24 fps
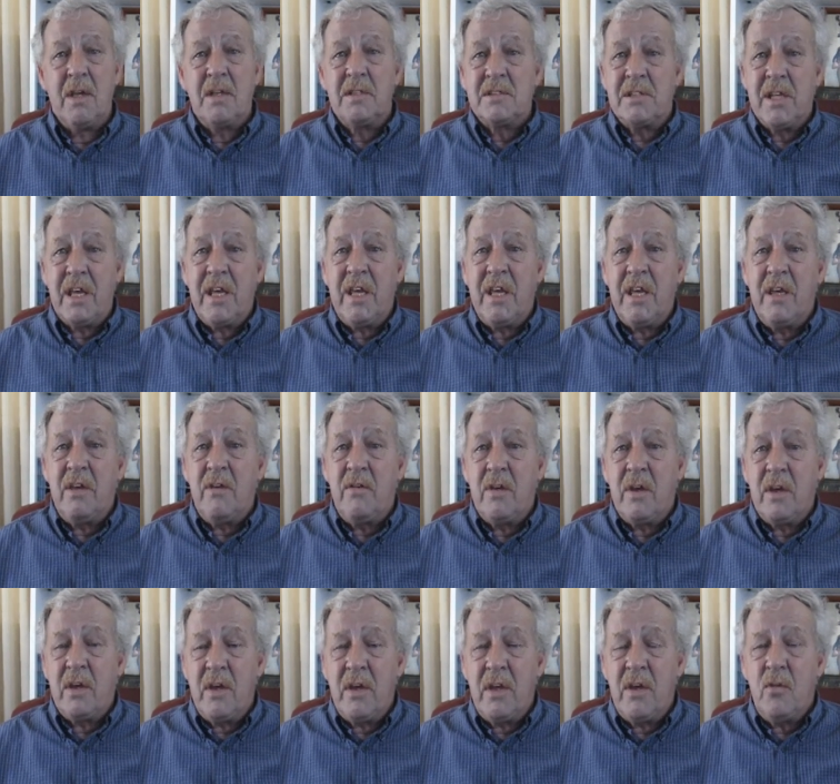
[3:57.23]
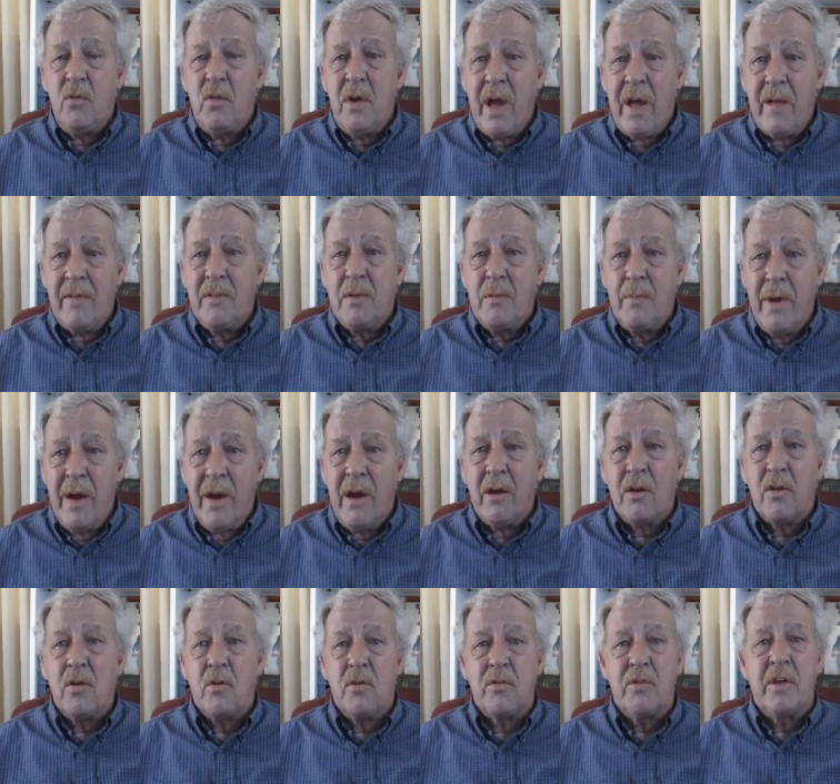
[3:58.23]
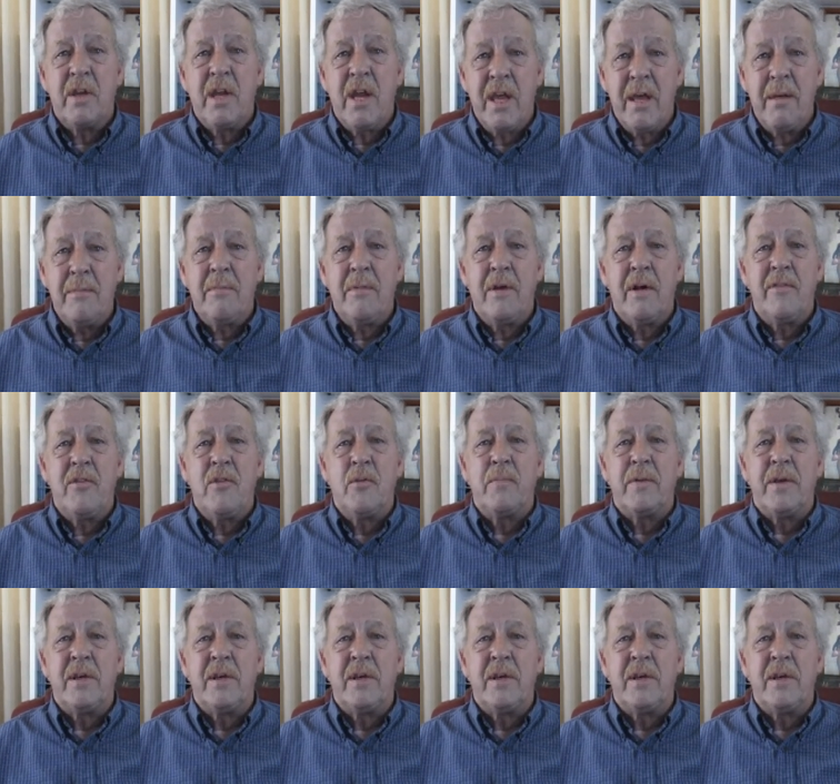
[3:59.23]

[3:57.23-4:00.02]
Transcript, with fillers: say he, he who had the mark, or the name of the